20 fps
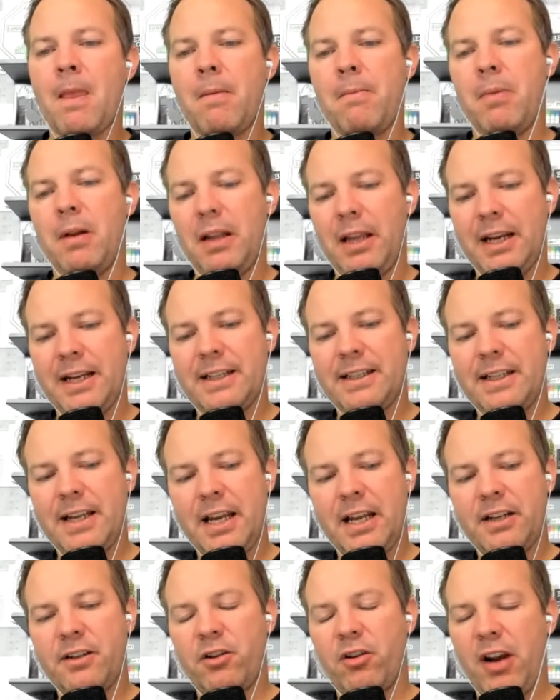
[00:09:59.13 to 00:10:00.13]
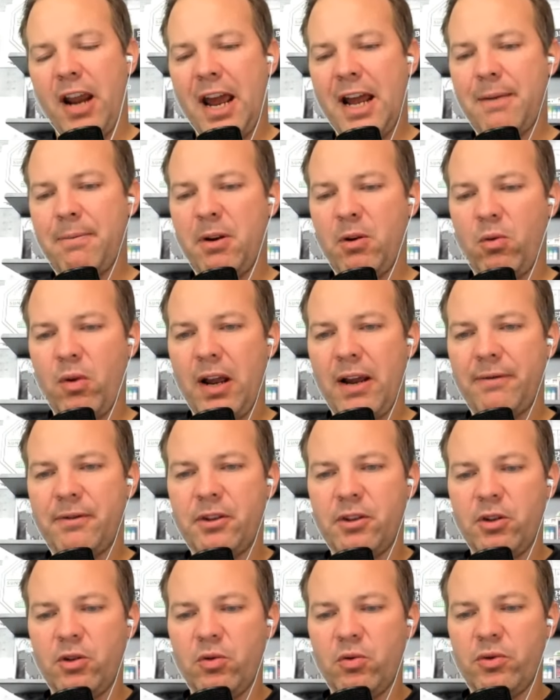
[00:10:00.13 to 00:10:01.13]
But like I said, your admin will have
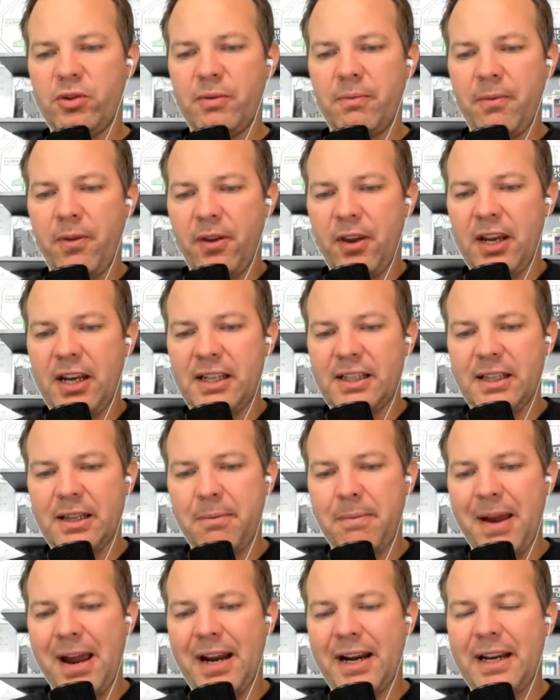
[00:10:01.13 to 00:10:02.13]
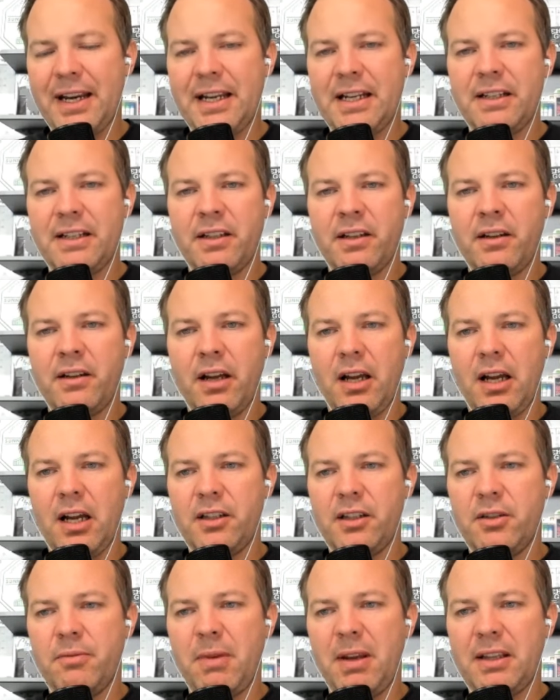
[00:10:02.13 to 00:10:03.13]
to do some things in the back end
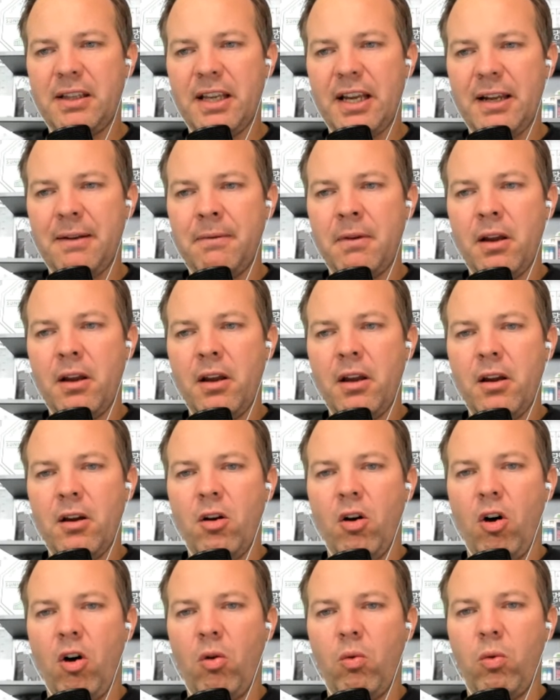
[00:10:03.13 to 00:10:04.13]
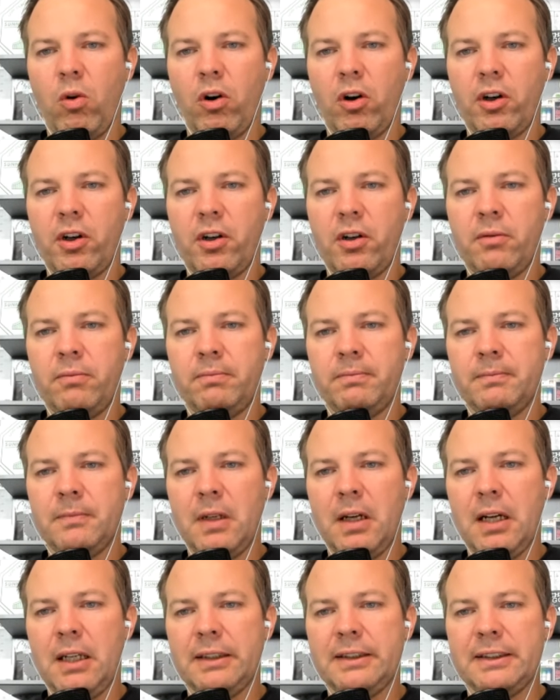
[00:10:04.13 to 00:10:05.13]
uh, to make that all work
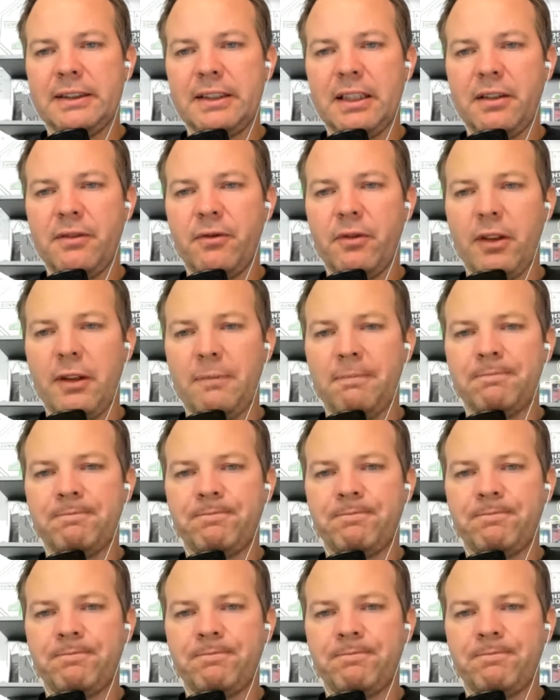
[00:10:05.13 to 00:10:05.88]
uh, successfully.